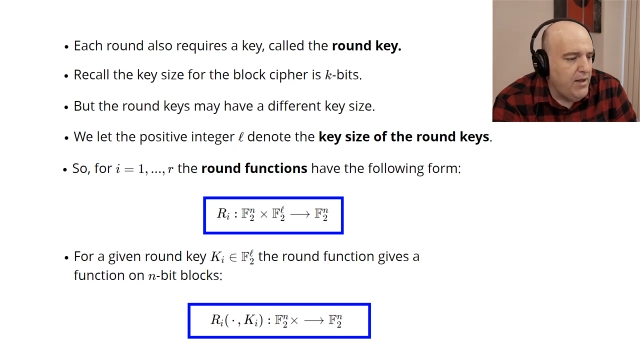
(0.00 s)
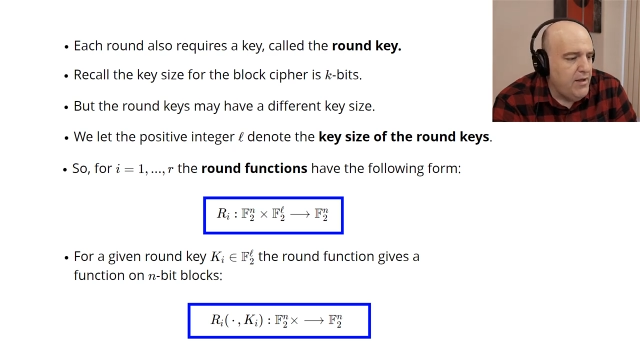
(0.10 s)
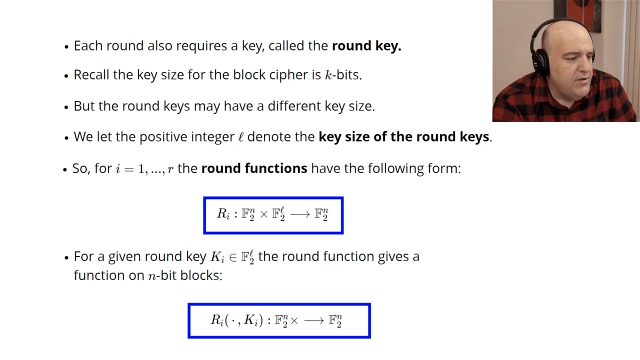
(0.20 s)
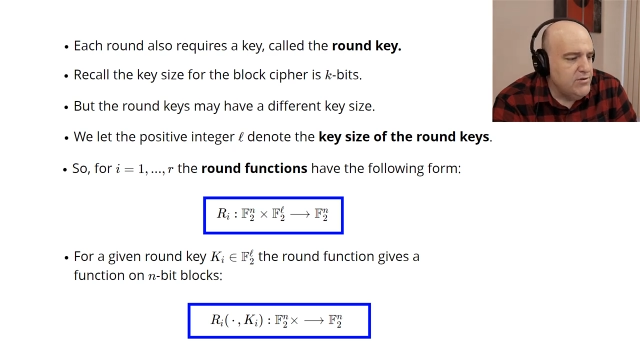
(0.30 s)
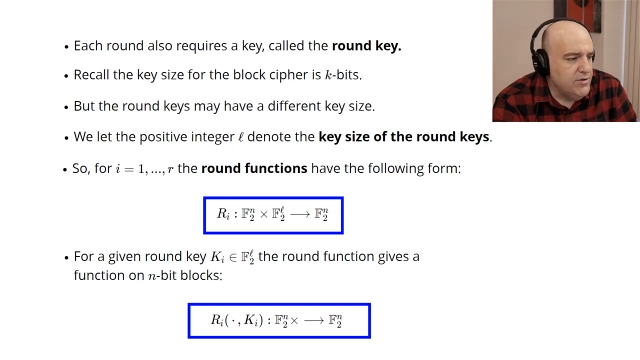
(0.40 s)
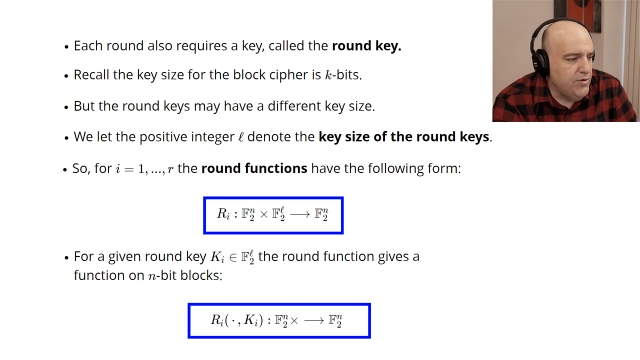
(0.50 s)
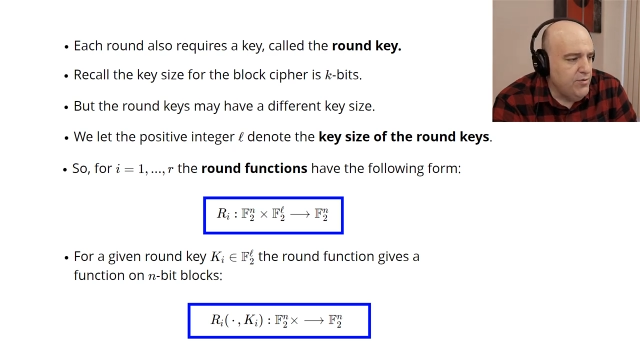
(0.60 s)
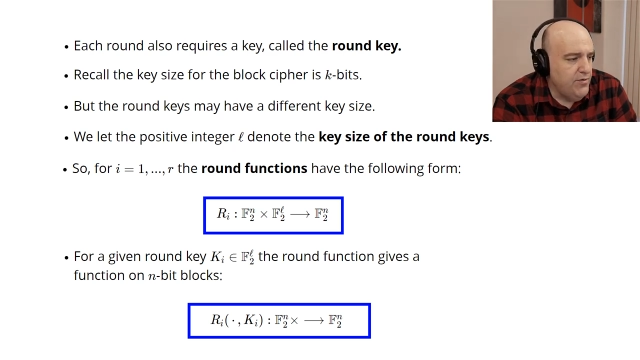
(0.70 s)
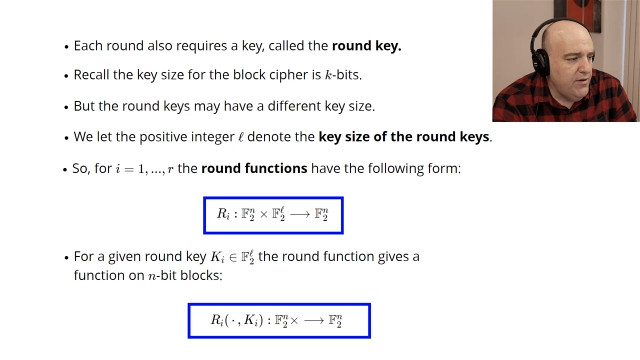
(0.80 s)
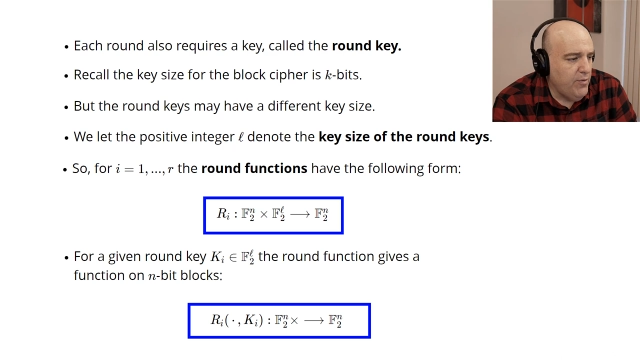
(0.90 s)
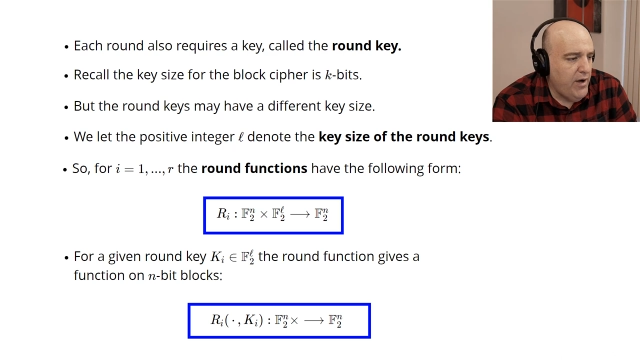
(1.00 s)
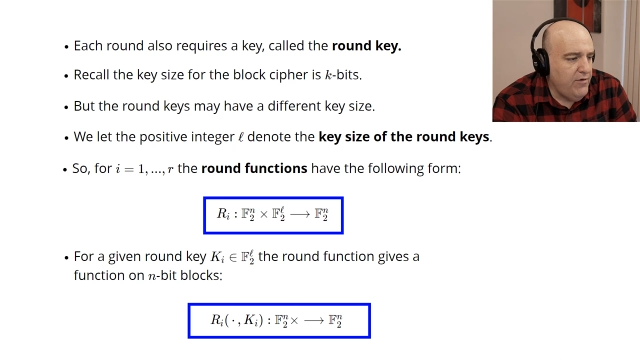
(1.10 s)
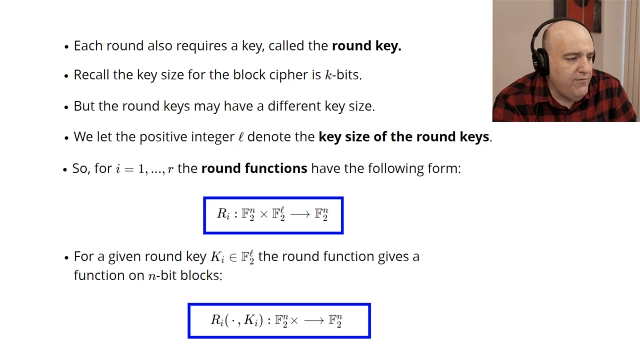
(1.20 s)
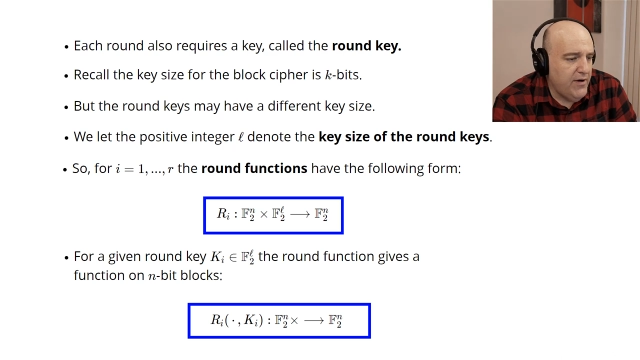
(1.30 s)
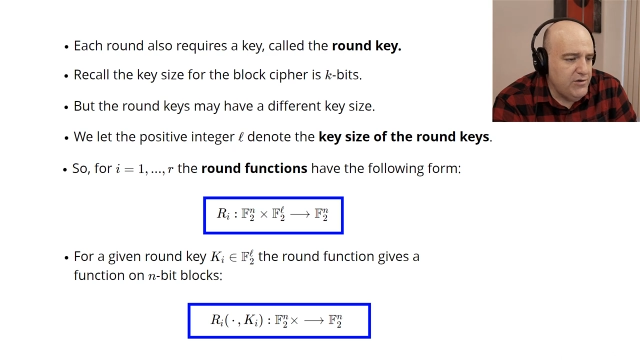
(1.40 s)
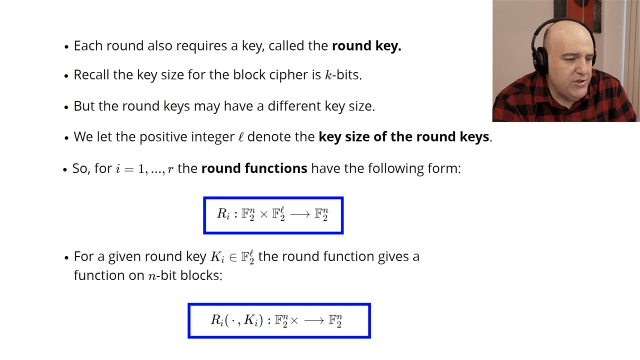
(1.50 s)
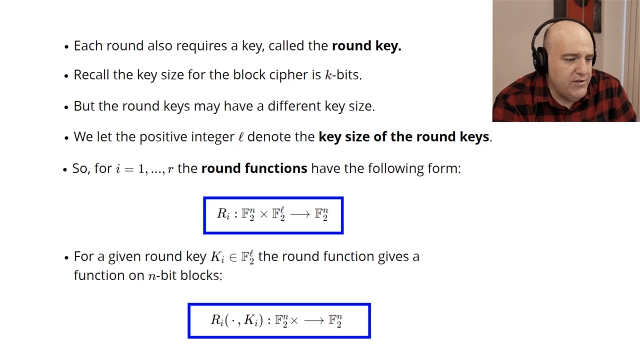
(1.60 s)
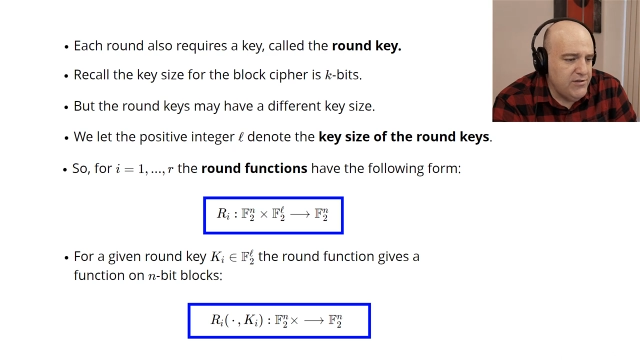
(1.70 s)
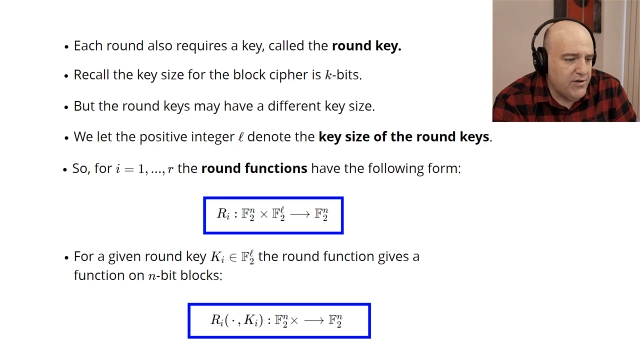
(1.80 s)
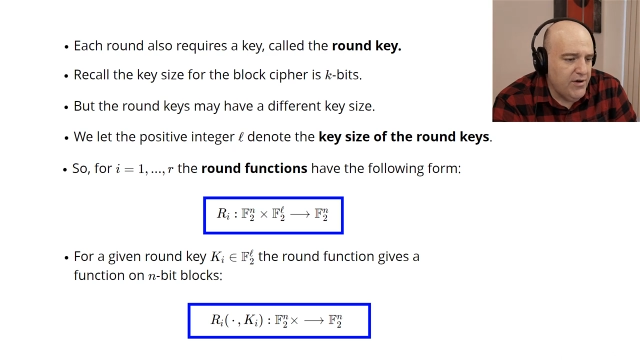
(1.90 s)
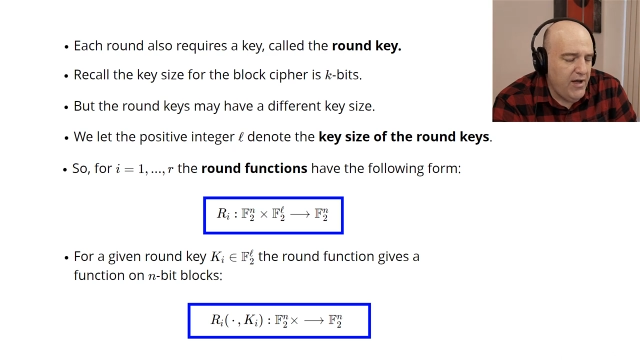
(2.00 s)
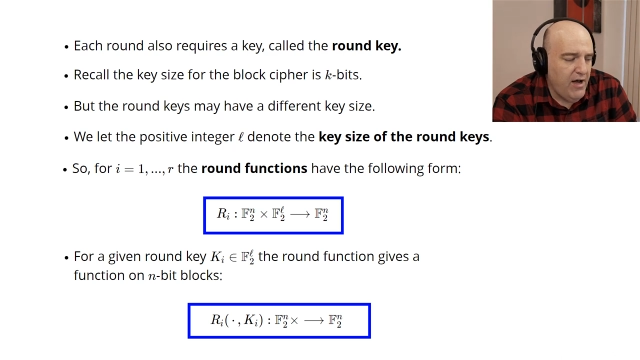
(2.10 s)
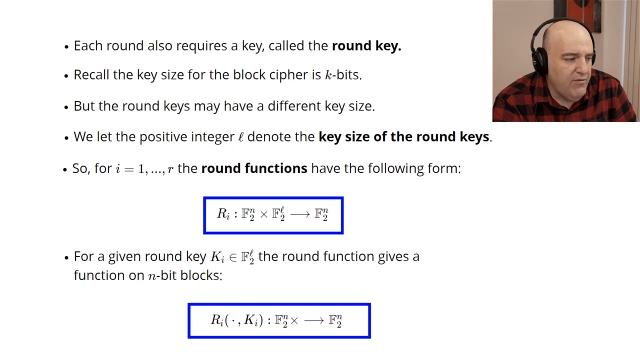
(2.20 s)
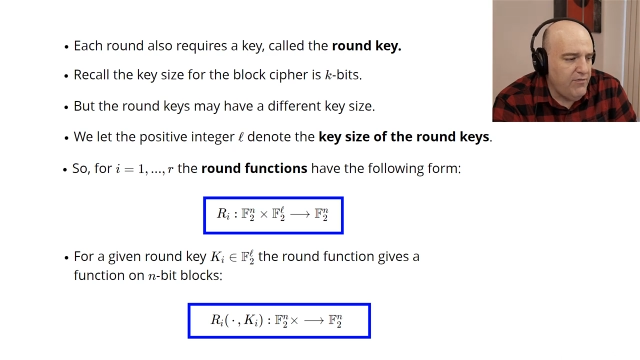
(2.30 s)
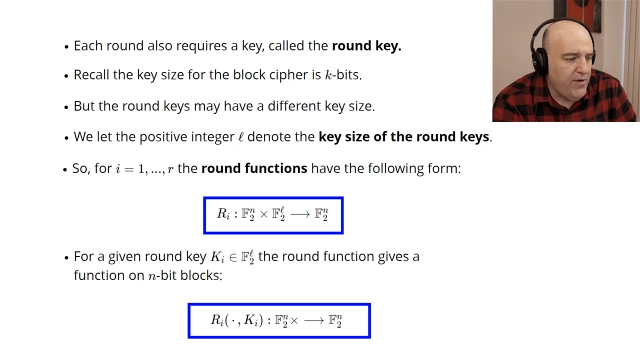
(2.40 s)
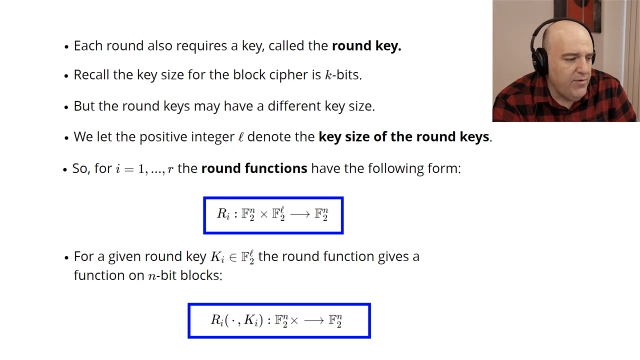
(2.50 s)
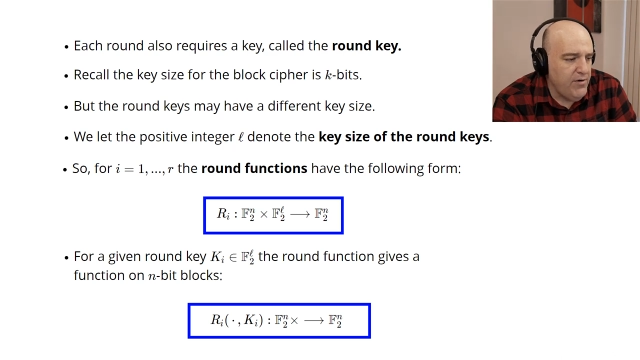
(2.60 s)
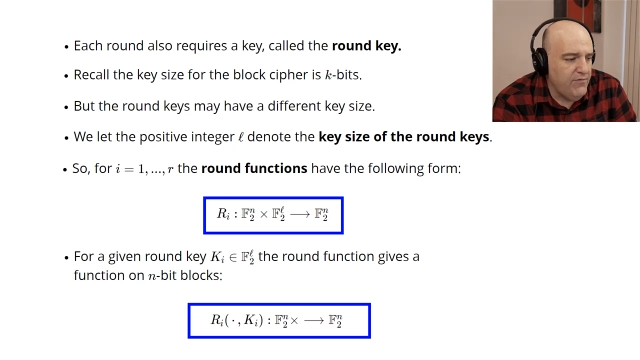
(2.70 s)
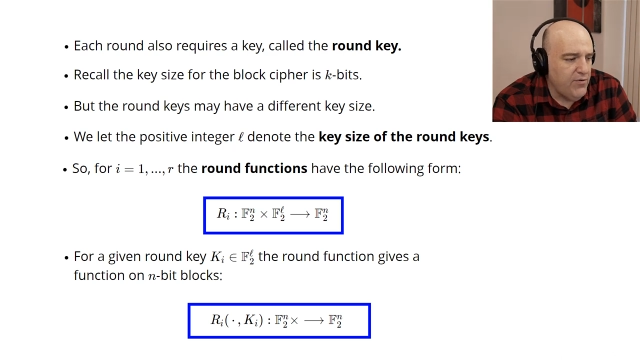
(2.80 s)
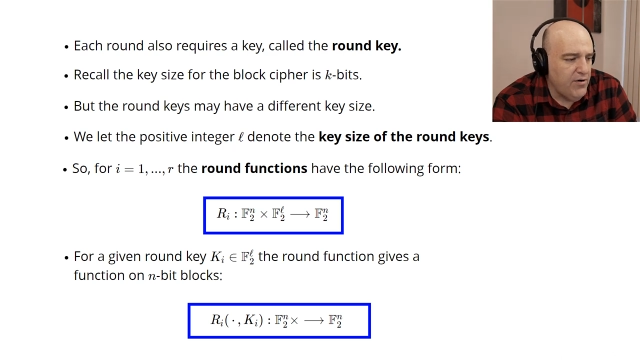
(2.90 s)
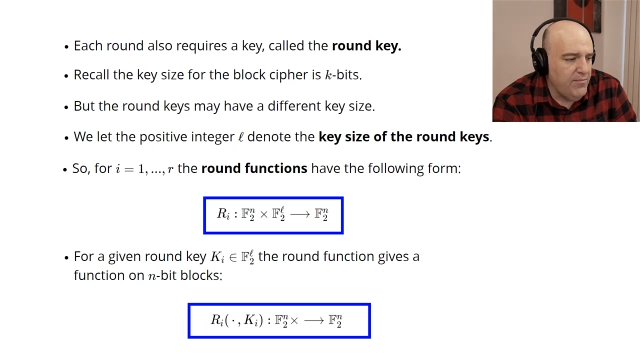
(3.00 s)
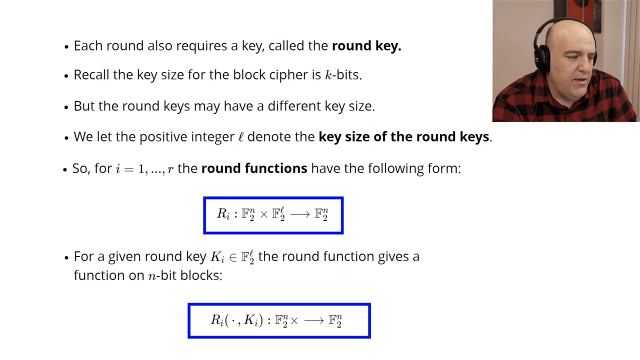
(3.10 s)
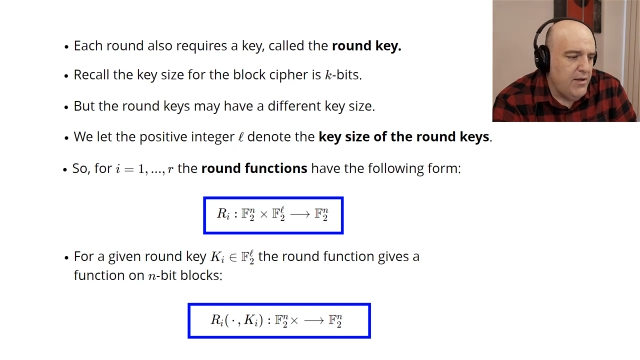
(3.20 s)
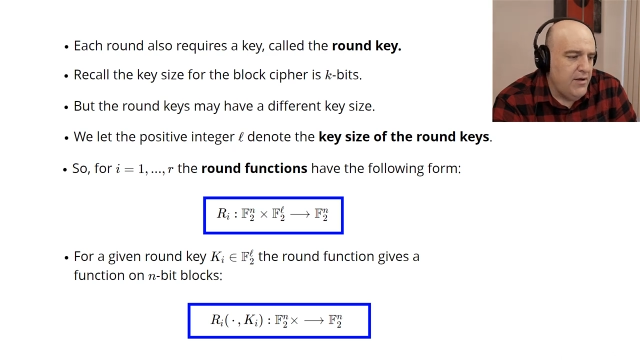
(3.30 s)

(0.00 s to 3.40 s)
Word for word: So the round functions are going to have the following form.